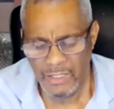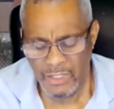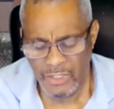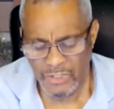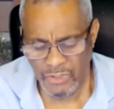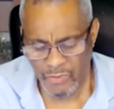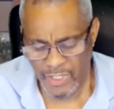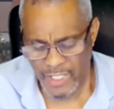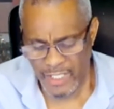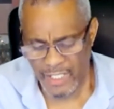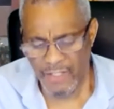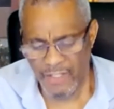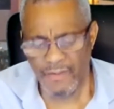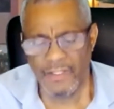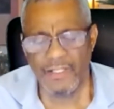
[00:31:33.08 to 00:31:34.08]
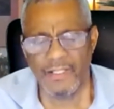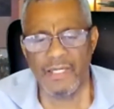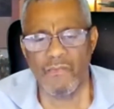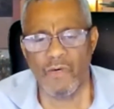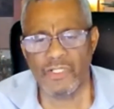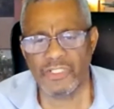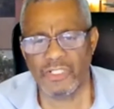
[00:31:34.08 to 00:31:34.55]
So here he
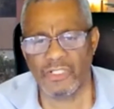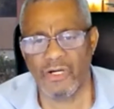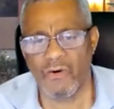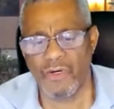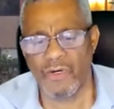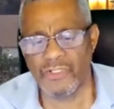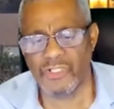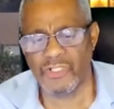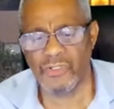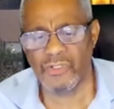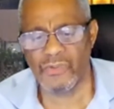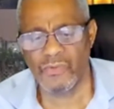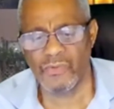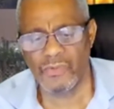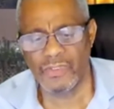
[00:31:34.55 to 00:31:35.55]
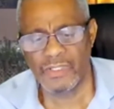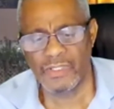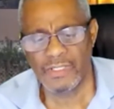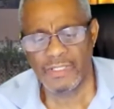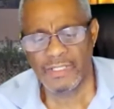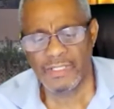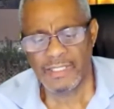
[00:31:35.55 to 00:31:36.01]
wants to go into
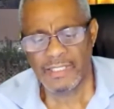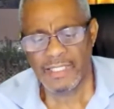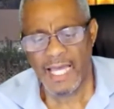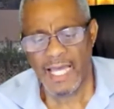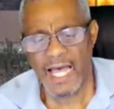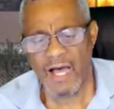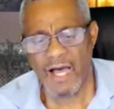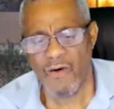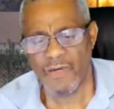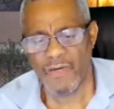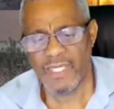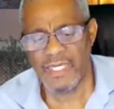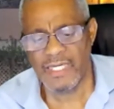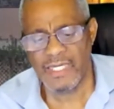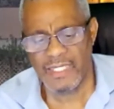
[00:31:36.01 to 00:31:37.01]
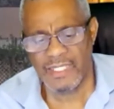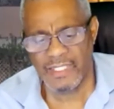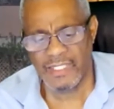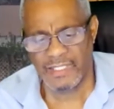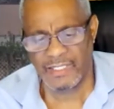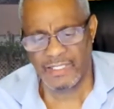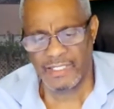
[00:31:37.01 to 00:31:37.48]
how he
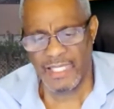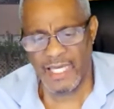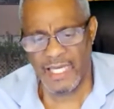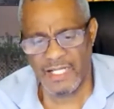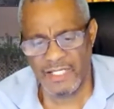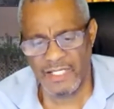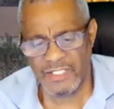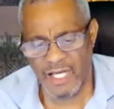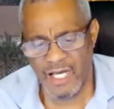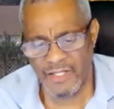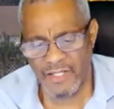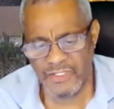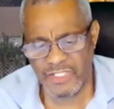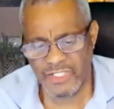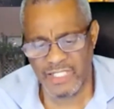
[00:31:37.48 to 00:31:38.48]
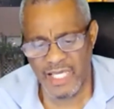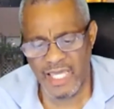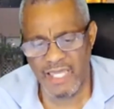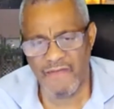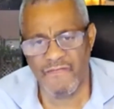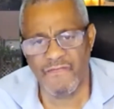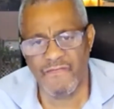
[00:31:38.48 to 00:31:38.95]
and his other
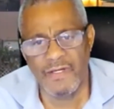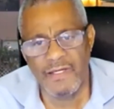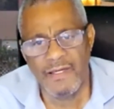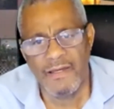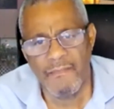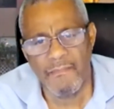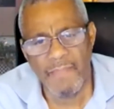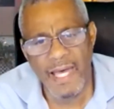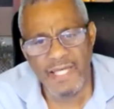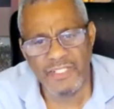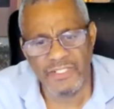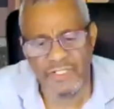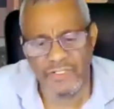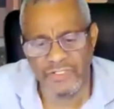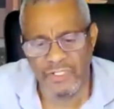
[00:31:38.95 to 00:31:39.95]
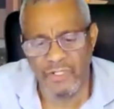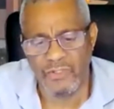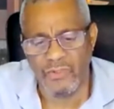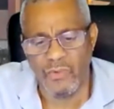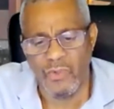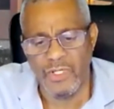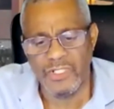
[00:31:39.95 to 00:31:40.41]
slave masters are
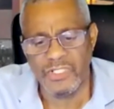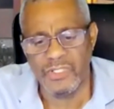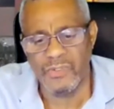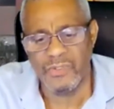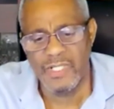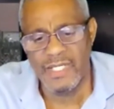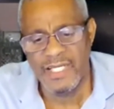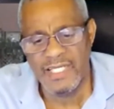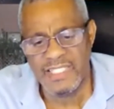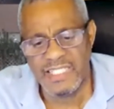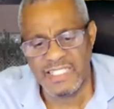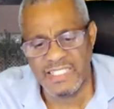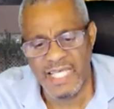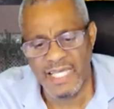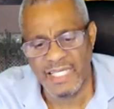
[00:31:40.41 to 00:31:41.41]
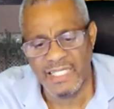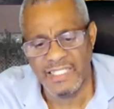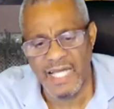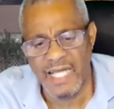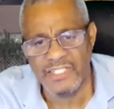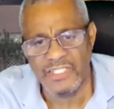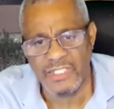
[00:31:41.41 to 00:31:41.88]
going to
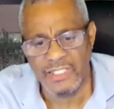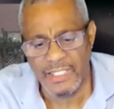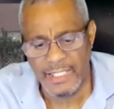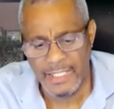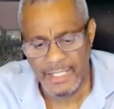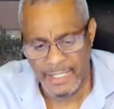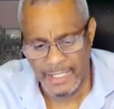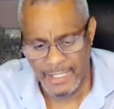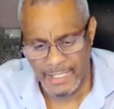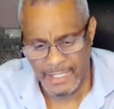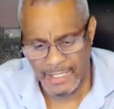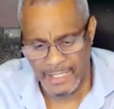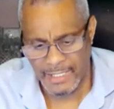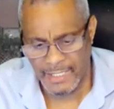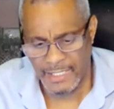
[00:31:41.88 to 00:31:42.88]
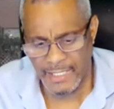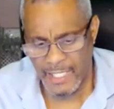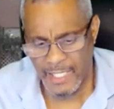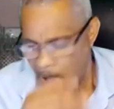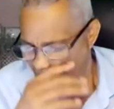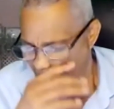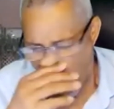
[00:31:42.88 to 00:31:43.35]
psychologically
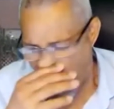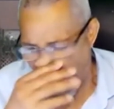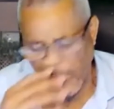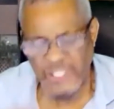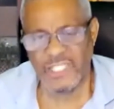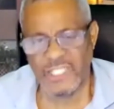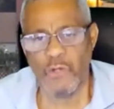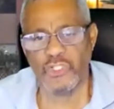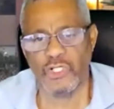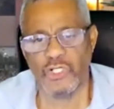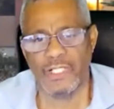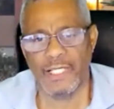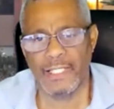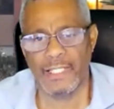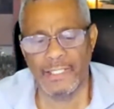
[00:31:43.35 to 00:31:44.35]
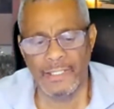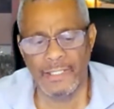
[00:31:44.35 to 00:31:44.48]
and socially